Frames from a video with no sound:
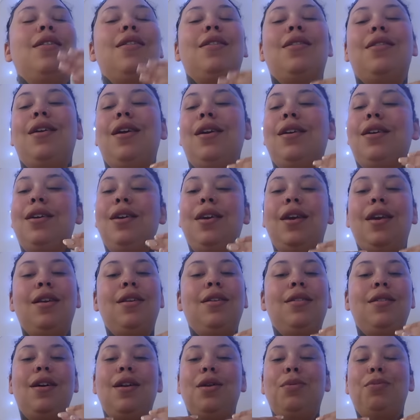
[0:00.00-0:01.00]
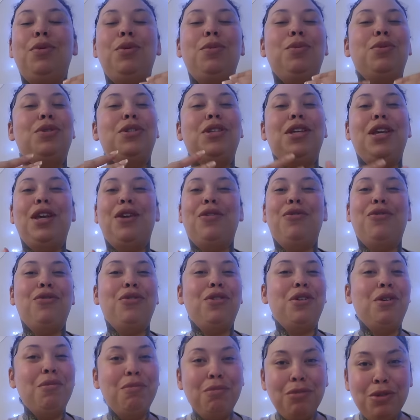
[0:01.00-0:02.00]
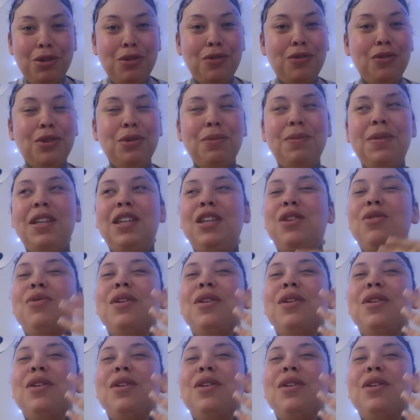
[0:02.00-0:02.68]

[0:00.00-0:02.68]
that can't a lot of people take from. You feel me?